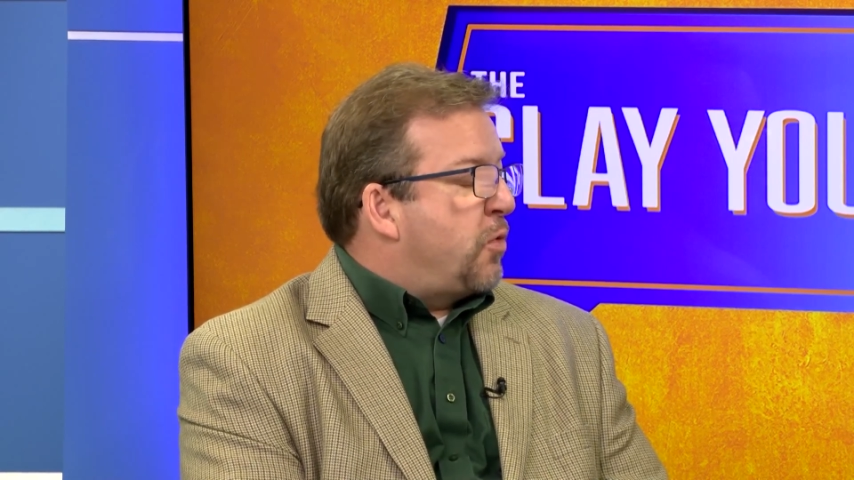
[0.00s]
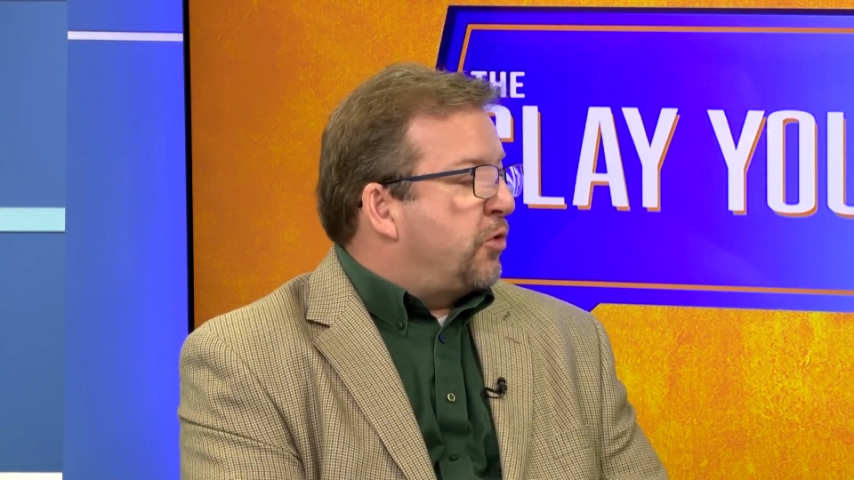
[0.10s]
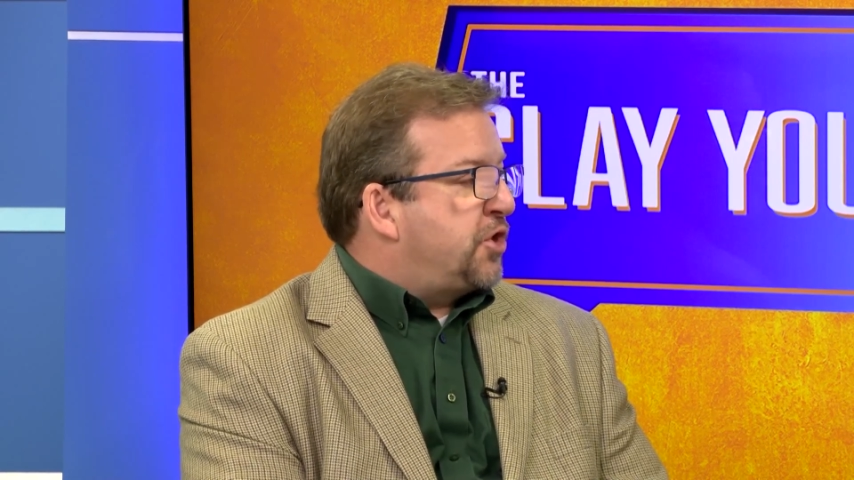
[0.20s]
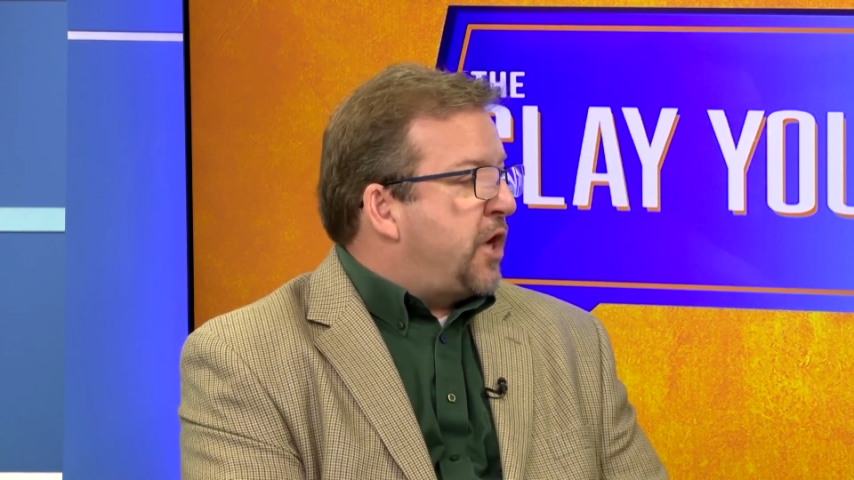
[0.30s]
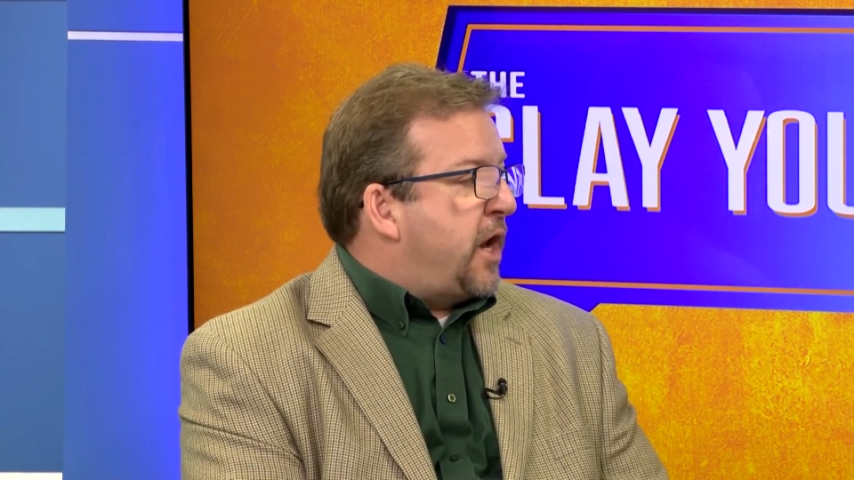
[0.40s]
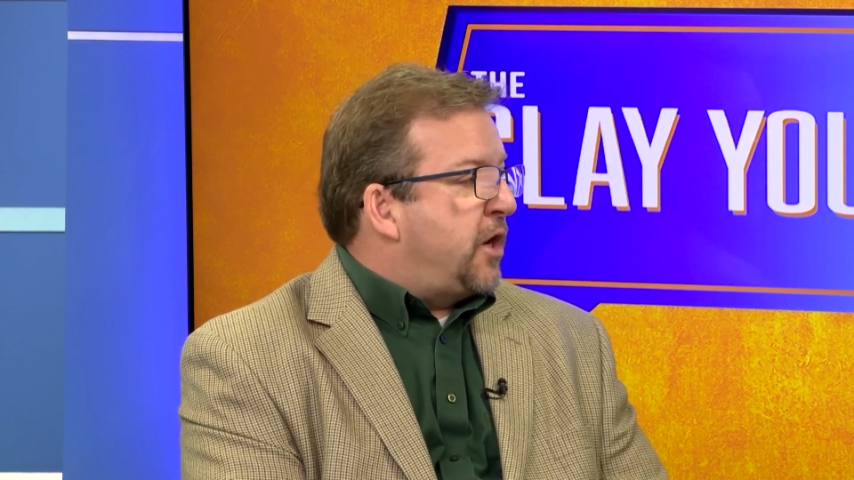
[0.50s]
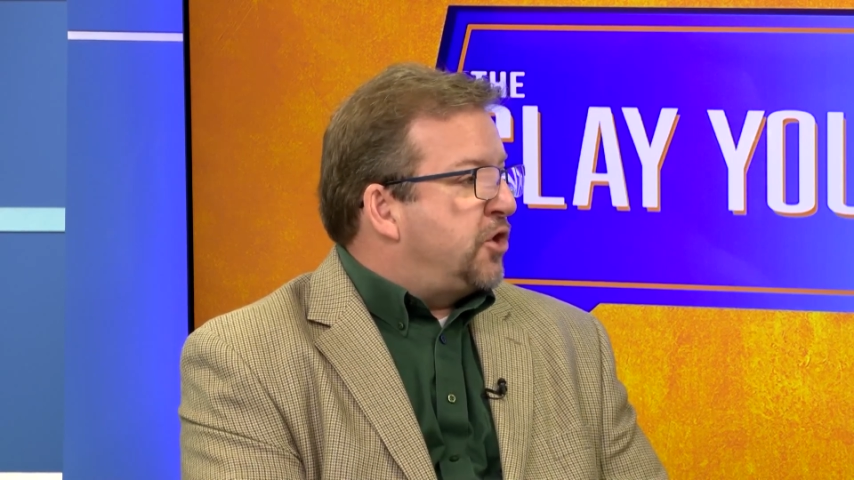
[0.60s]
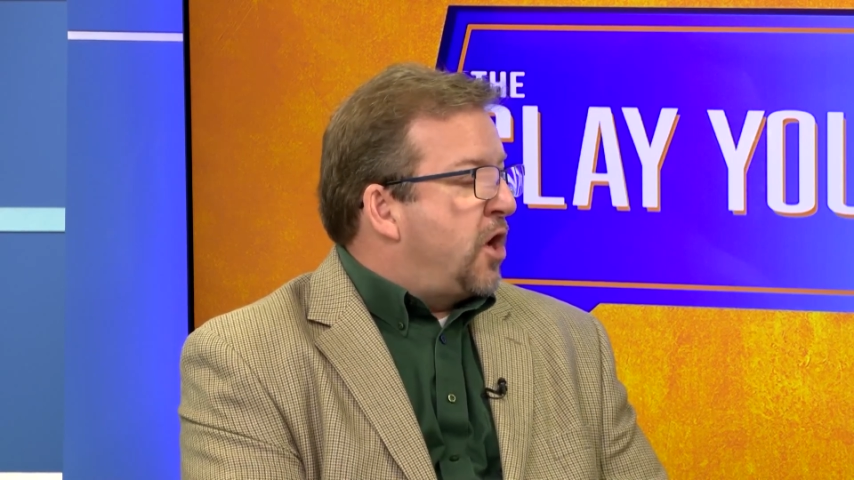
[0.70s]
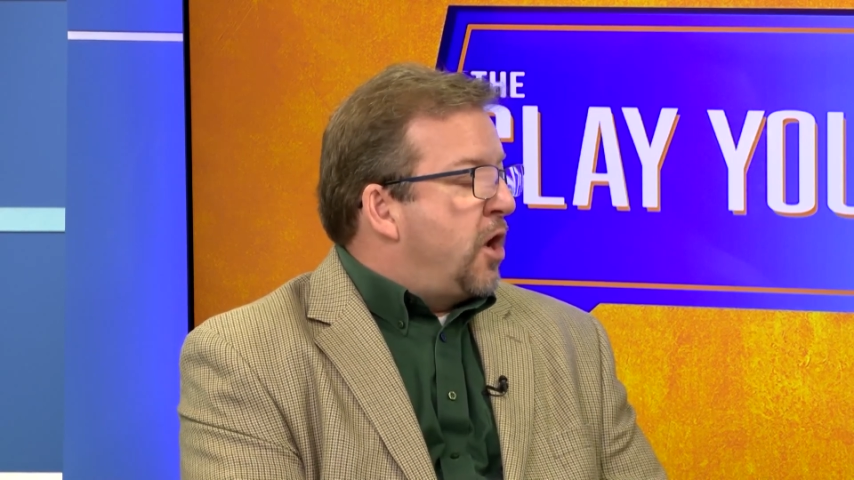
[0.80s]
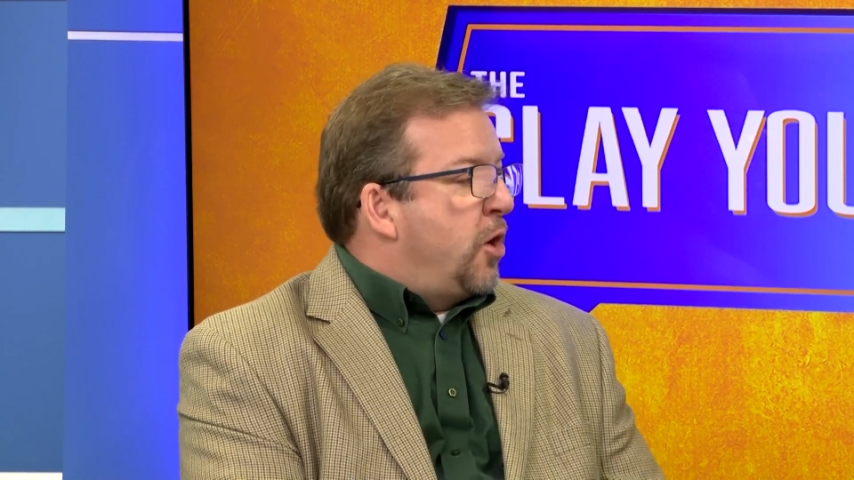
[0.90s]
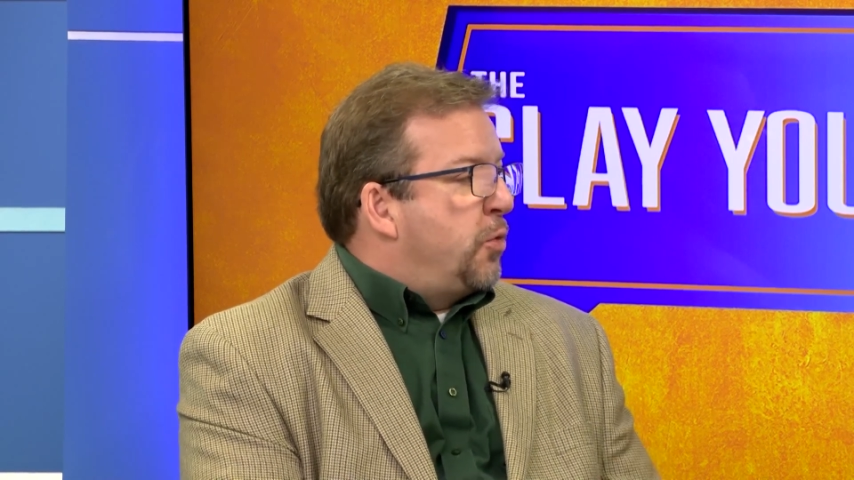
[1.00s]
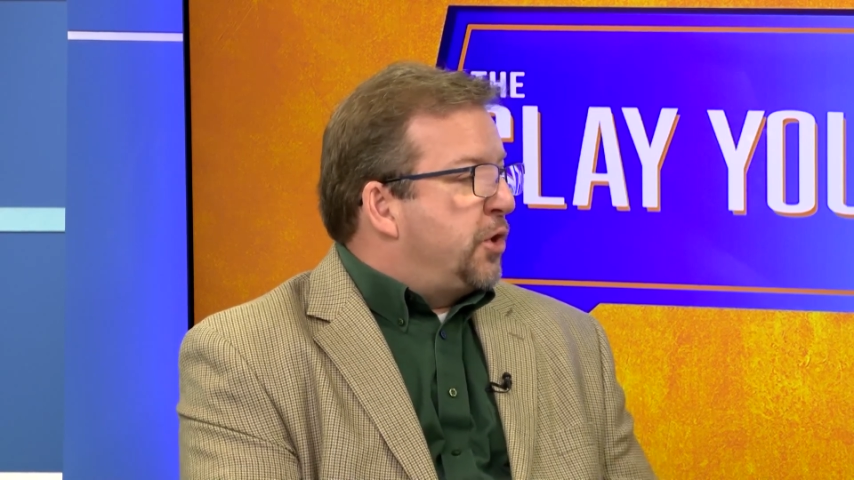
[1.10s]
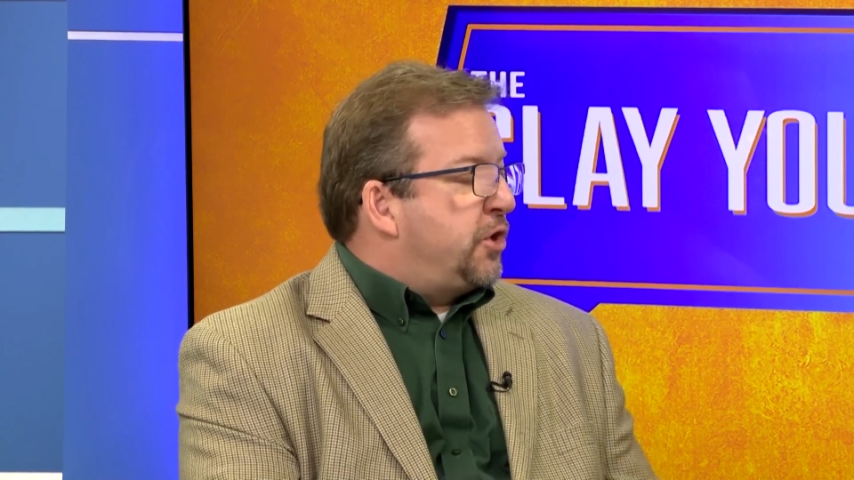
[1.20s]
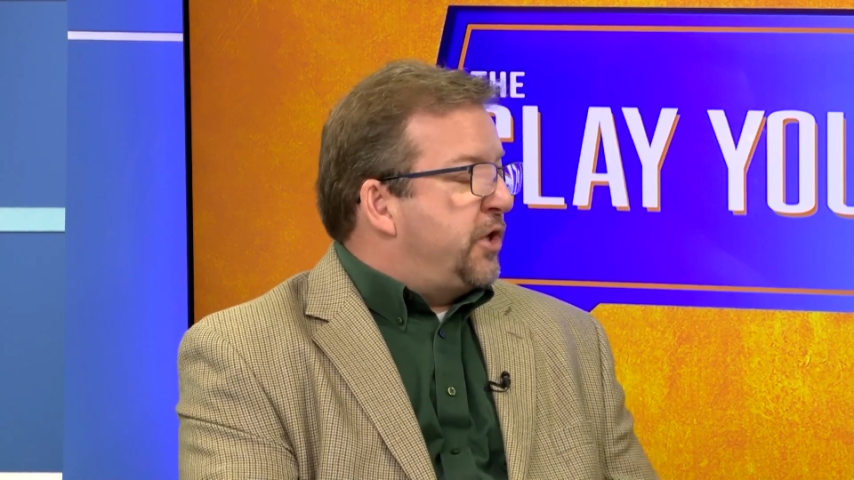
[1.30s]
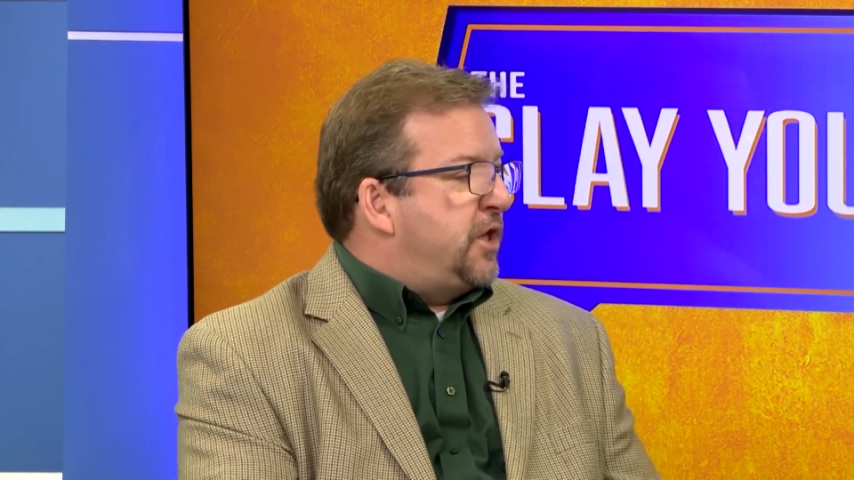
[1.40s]
won't change,
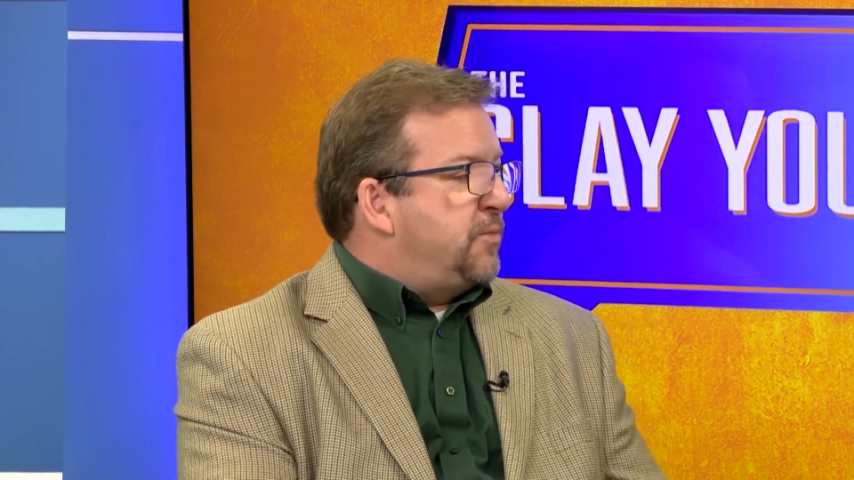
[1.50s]
which leads